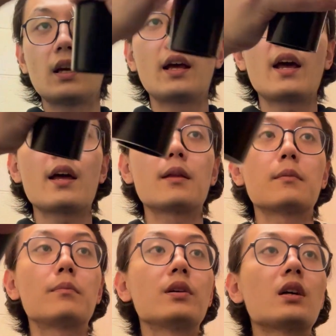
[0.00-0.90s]
And
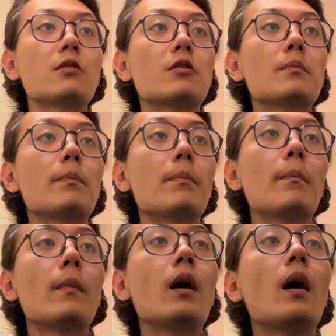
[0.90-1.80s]
put our
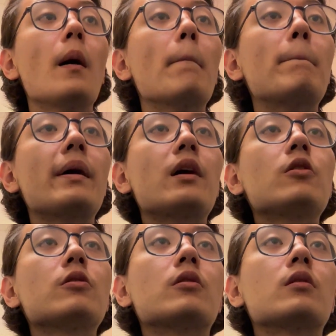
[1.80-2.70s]

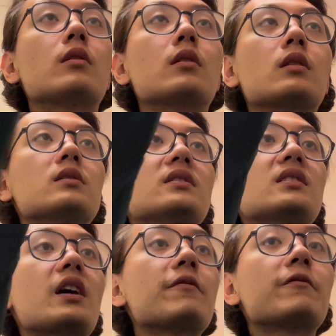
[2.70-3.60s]
bell
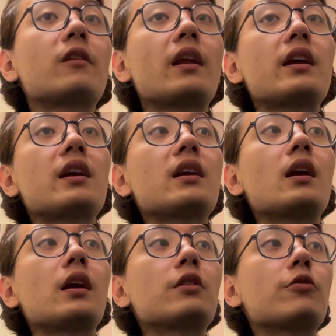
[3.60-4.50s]
safely
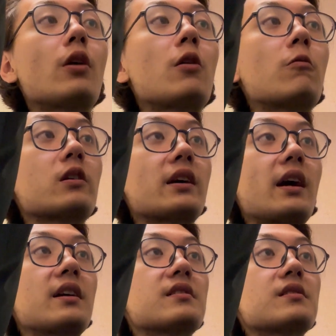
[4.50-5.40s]
into our
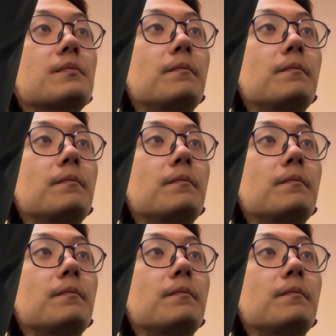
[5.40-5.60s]
case.